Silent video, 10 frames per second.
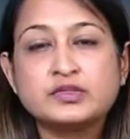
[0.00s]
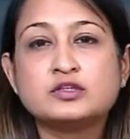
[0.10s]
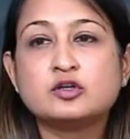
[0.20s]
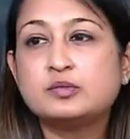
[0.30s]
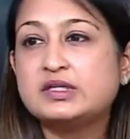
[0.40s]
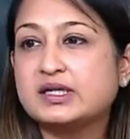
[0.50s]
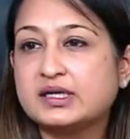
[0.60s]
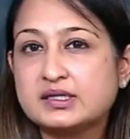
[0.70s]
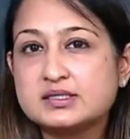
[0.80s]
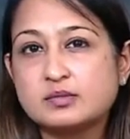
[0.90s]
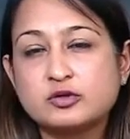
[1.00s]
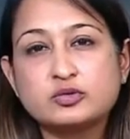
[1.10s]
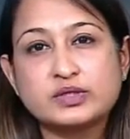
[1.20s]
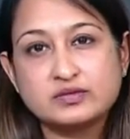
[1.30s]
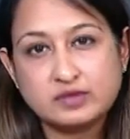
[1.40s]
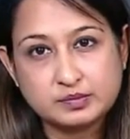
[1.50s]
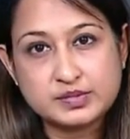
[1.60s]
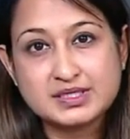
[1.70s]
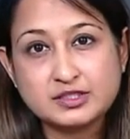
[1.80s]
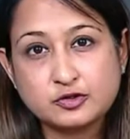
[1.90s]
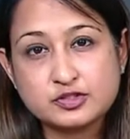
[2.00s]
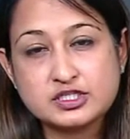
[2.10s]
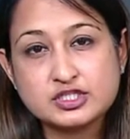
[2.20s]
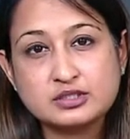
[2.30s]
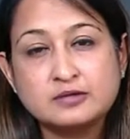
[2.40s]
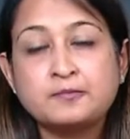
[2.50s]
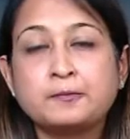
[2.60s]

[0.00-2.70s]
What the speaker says: Normally air has about 21% oxygen.